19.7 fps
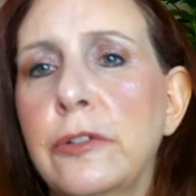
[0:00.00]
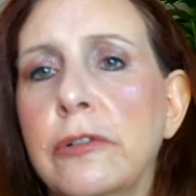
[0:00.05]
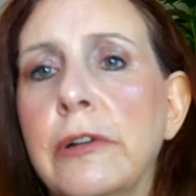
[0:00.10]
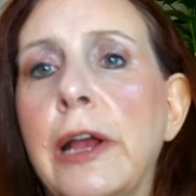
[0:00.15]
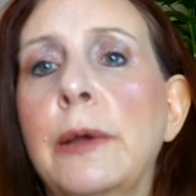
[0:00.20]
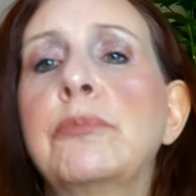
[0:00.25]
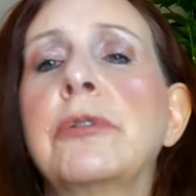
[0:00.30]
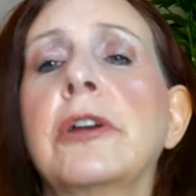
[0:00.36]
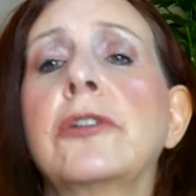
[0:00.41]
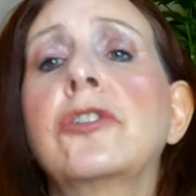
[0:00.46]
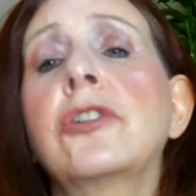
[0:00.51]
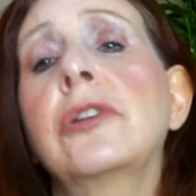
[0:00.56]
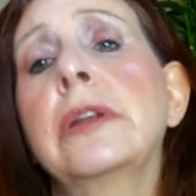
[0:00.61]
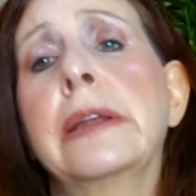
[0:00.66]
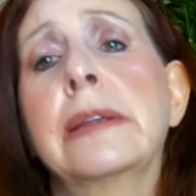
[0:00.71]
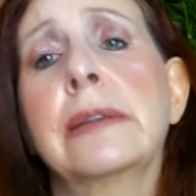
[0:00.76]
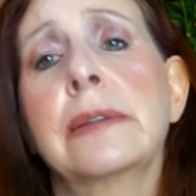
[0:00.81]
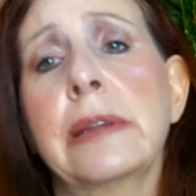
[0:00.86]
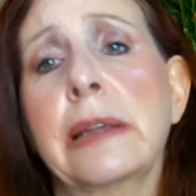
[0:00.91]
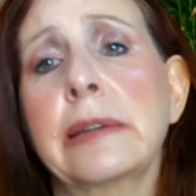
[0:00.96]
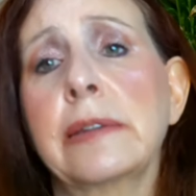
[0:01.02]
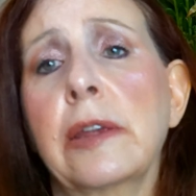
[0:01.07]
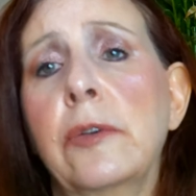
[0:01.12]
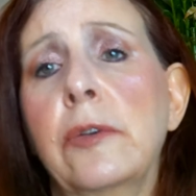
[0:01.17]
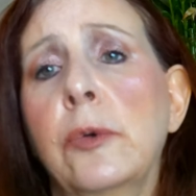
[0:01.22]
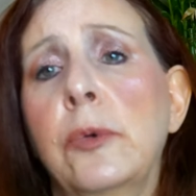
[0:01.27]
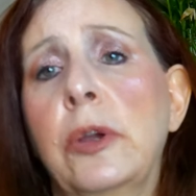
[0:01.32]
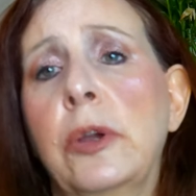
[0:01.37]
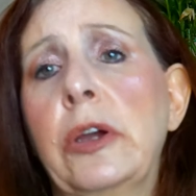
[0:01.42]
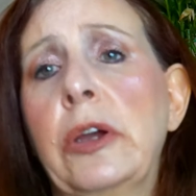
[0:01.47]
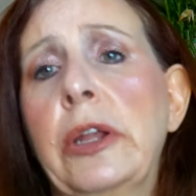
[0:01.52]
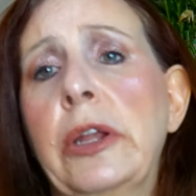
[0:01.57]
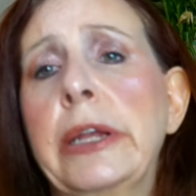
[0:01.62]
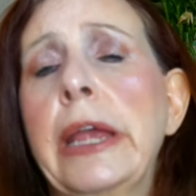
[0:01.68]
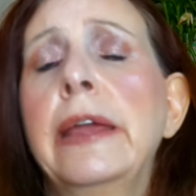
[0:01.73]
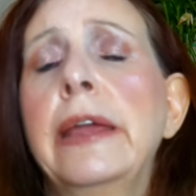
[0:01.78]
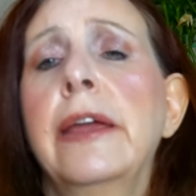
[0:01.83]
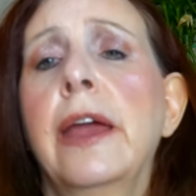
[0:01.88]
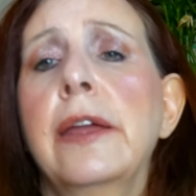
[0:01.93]
Dry brushing is also
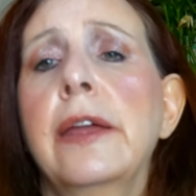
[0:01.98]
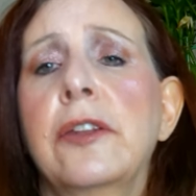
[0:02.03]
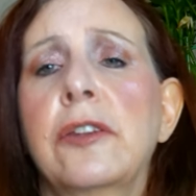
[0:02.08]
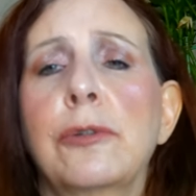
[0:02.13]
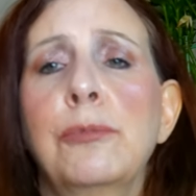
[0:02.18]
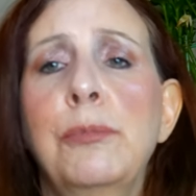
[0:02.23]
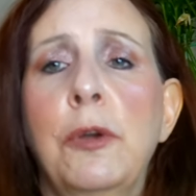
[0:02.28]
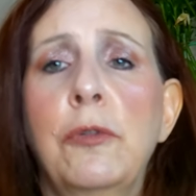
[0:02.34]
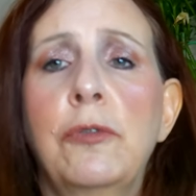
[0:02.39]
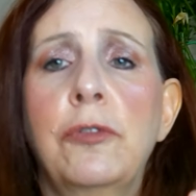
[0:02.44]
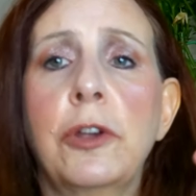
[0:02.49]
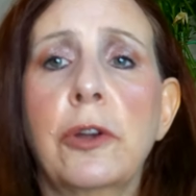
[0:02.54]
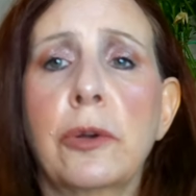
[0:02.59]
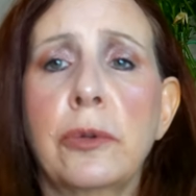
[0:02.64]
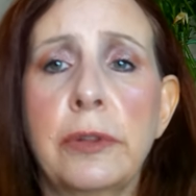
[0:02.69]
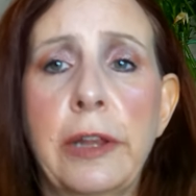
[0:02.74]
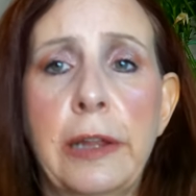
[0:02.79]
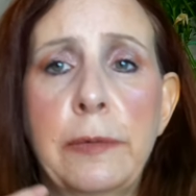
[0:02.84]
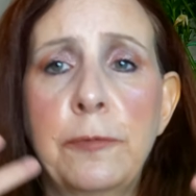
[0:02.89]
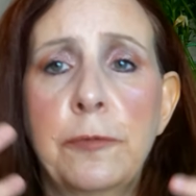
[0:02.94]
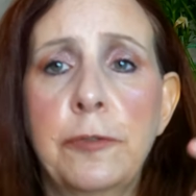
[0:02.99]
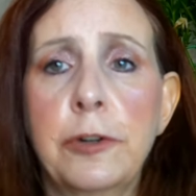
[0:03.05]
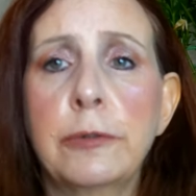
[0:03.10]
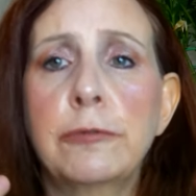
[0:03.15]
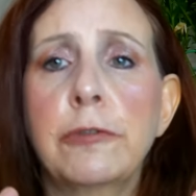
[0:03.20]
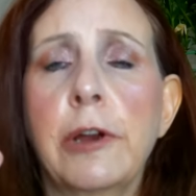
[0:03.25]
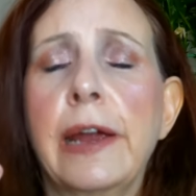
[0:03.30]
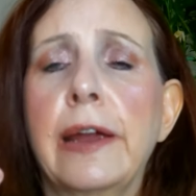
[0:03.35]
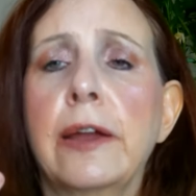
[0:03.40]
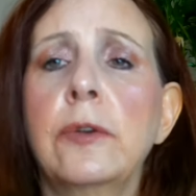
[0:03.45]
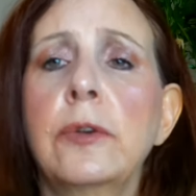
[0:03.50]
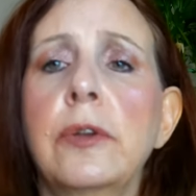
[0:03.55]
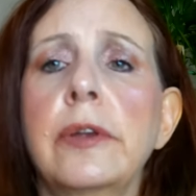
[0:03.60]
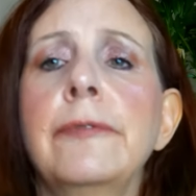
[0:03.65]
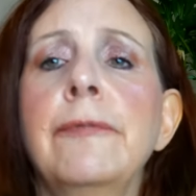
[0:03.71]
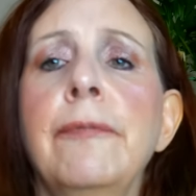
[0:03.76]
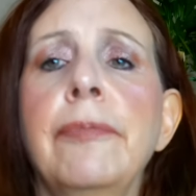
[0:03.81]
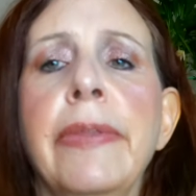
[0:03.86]
good to move your lymph around.